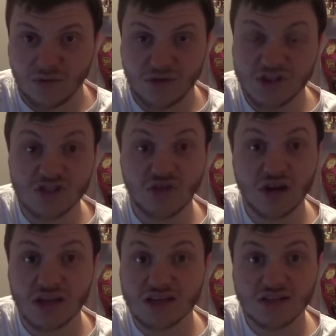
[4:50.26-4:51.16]
which is
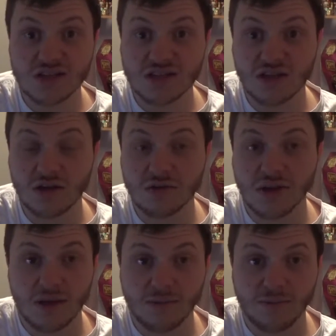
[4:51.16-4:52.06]
great. It's nice to know
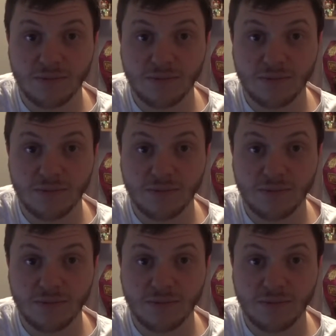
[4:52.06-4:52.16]
that